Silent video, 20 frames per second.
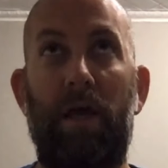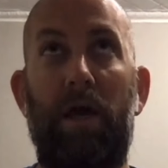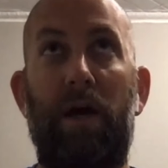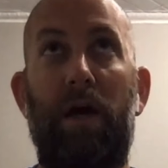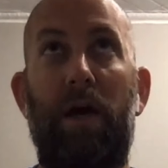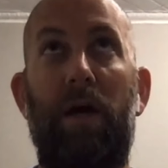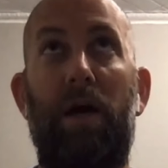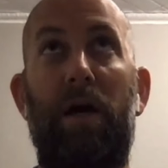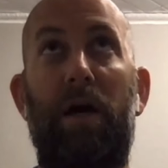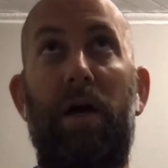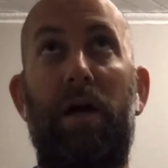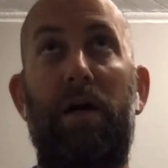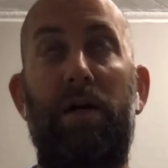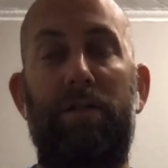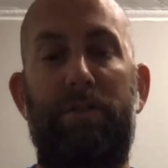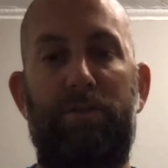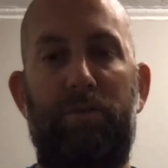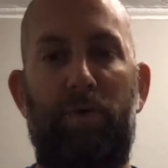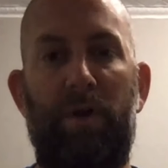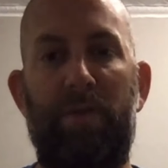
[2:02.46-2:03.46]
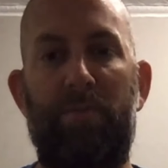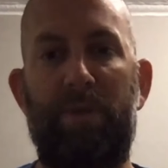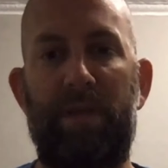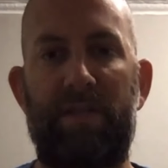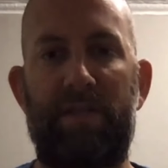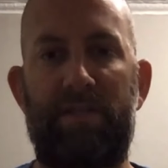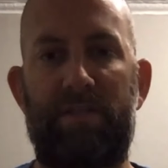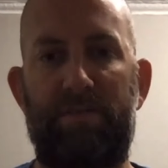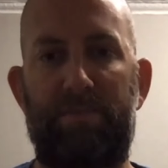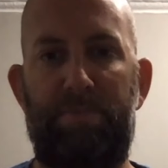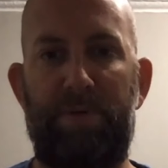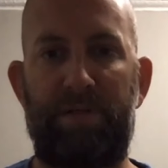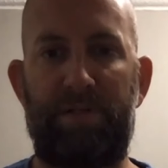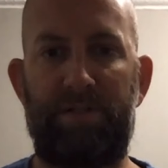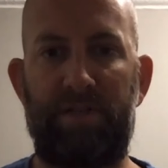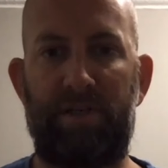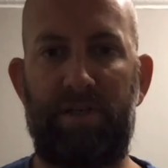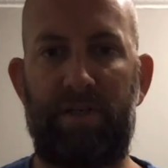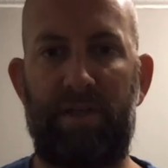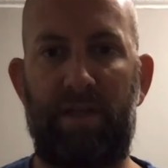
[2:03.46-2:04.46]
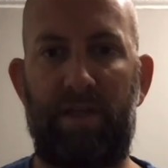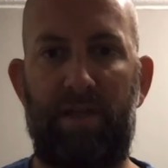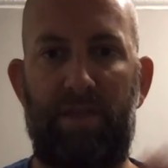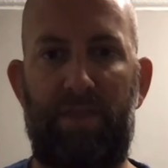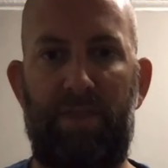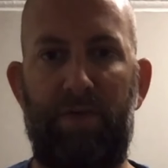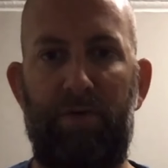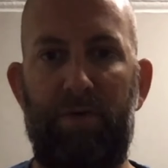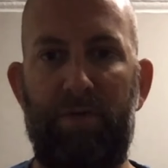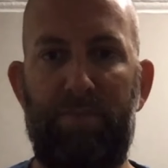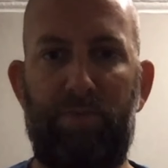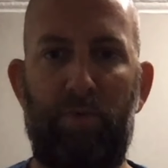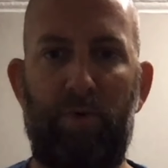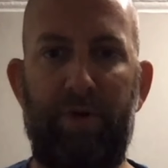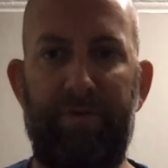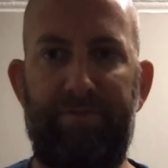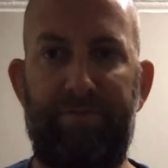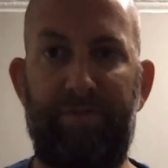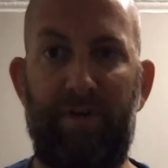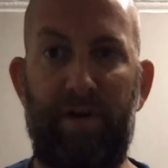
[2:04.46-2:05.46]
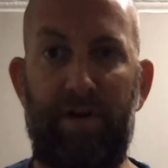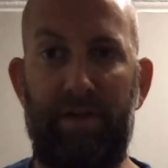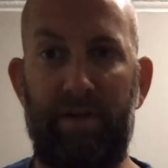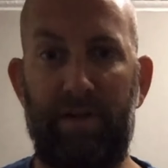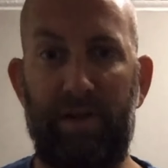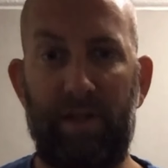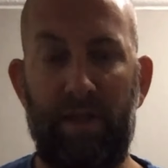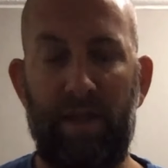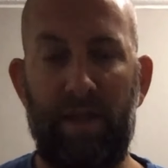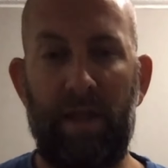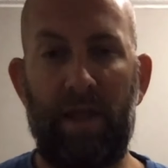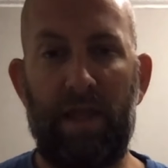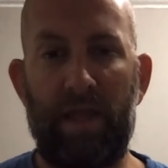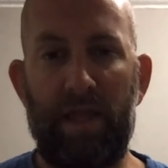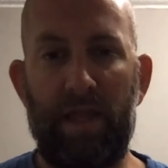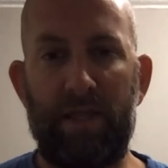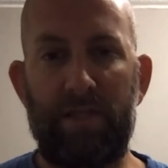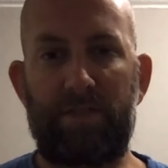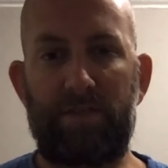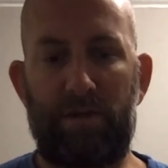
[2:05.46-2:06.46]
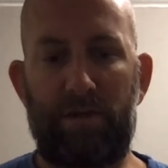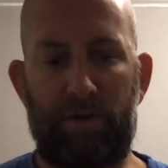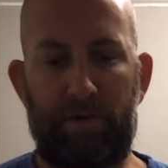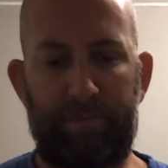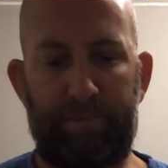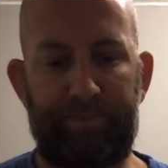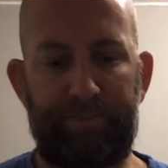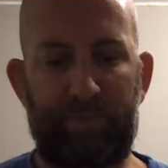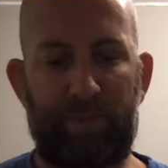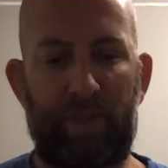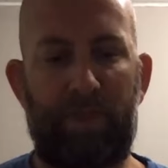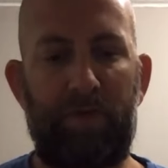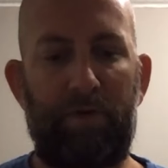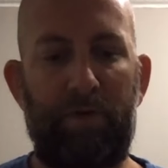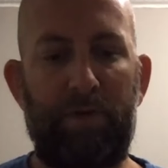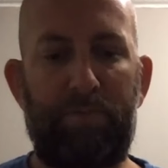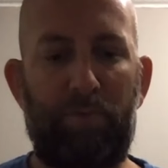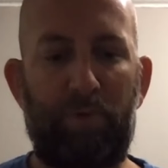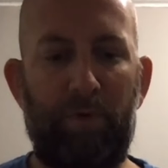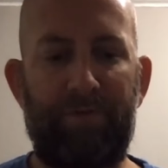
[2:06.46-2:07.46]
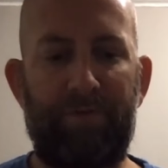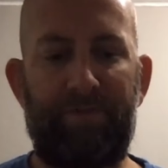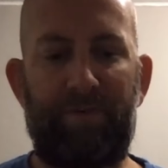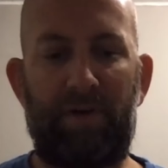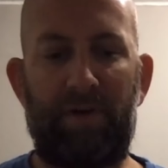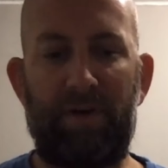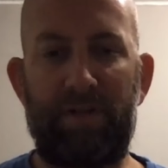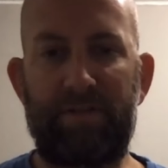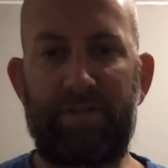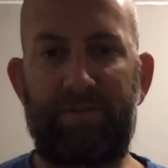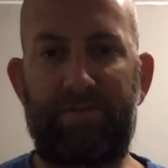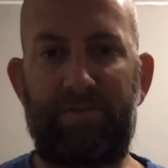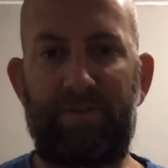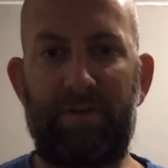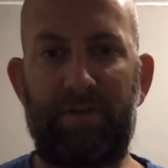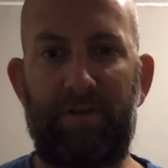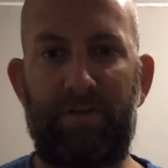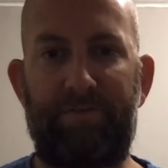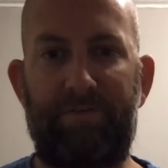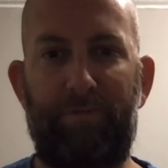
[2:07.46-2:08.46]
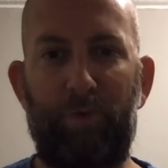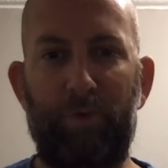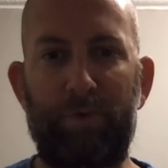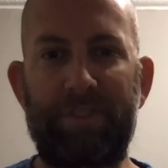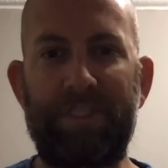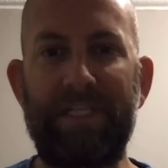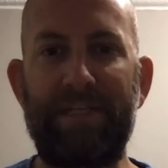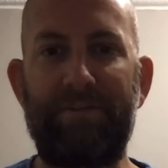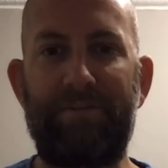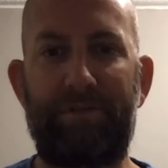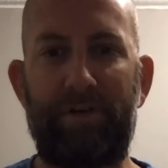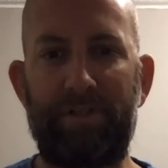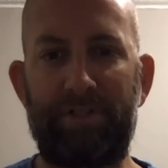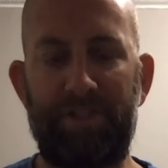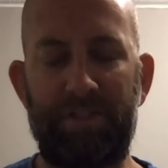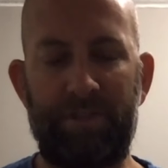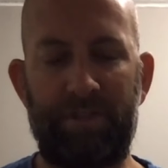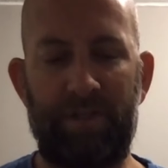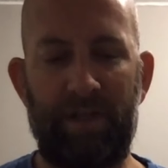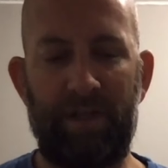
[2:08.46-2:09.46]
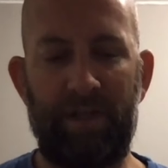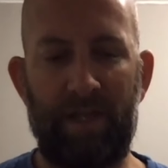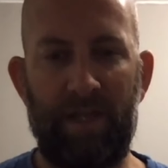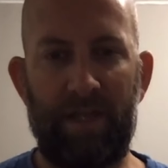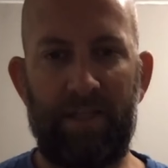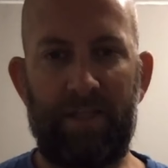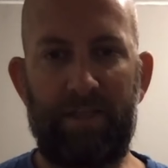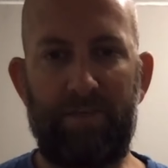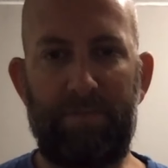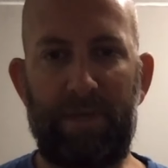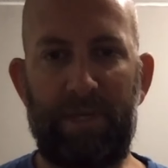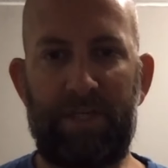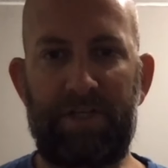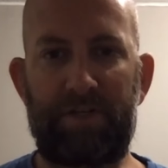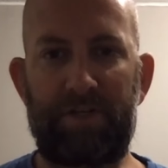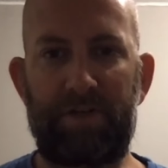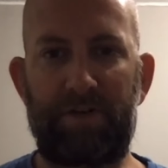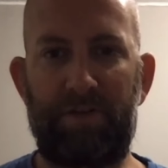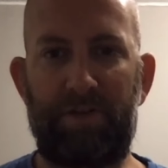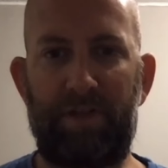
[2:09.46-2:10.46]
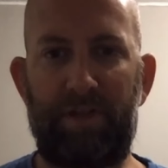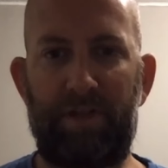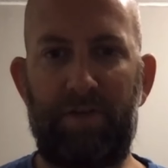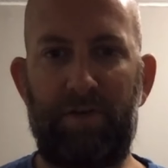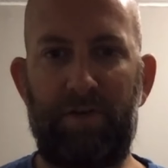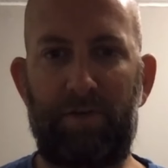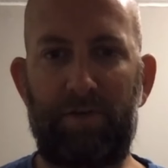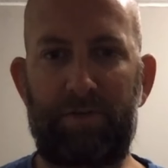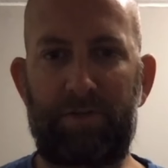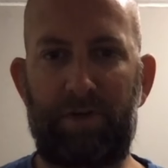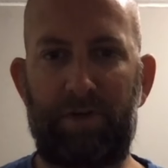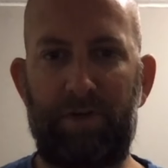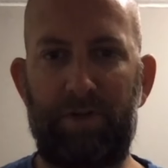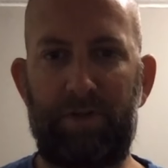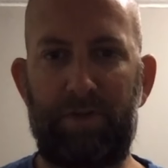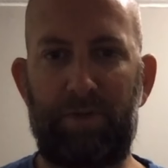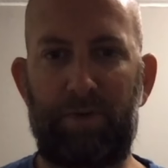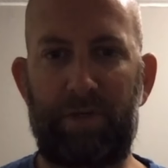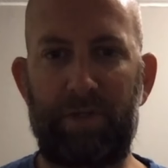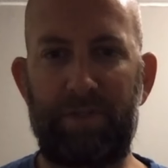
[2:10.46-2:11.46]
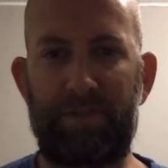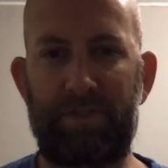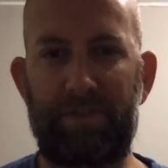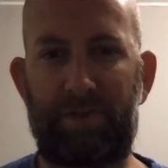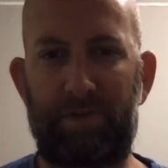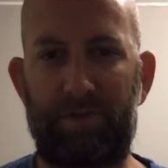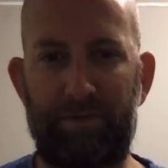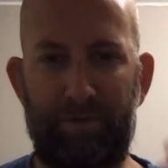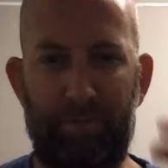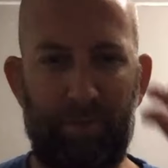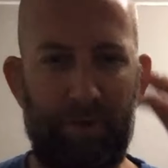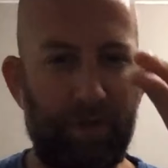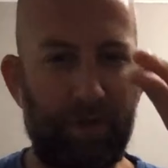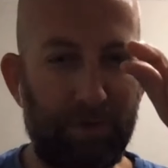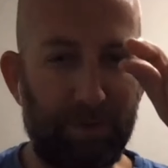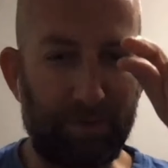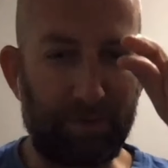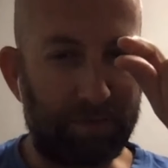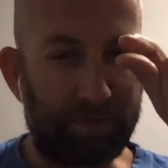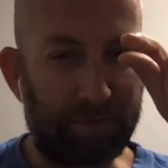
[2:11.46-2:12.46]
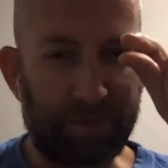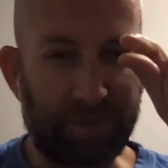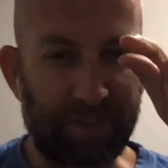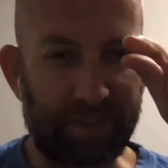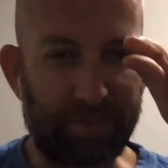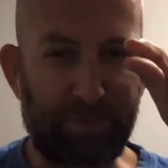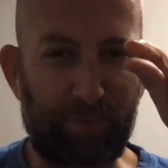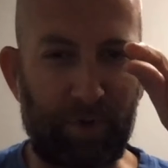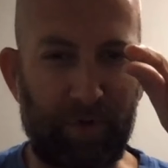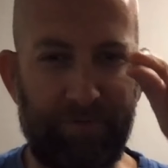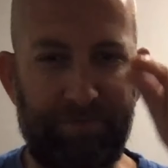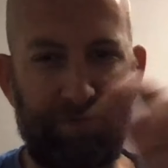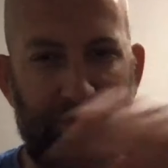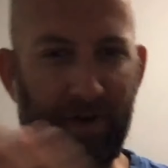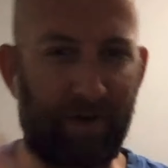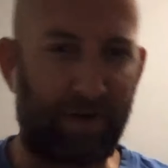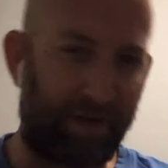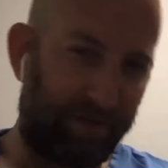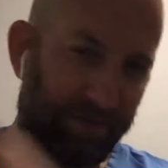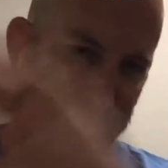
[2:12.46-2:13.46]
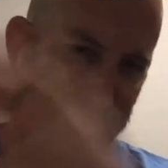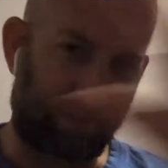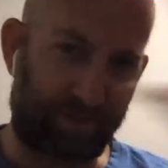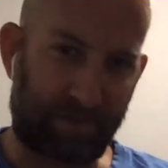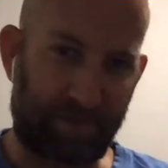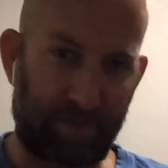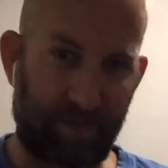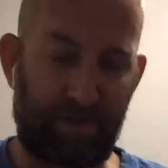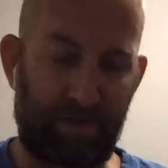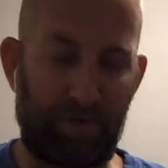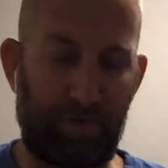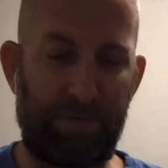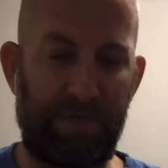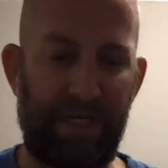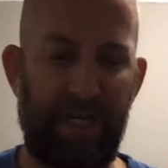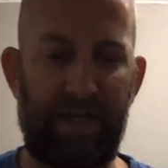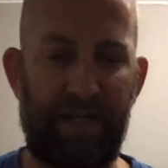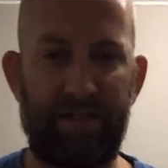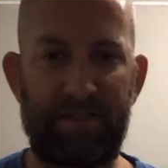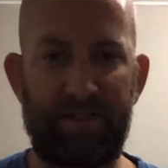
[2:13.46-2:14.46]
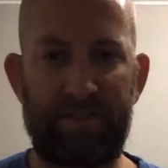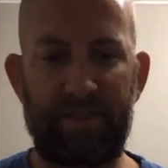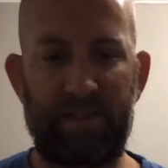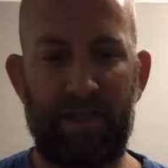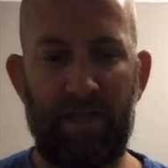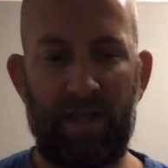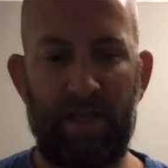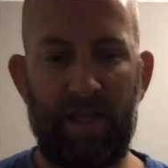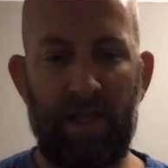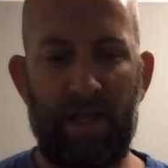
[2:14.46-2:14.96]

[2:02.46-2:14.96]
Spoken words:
20 minutes to pitch it, and 30-point font. So 30-point font is a forcing function to make sure that you don't turn into a consultant where you use 6-point font and just go bananas,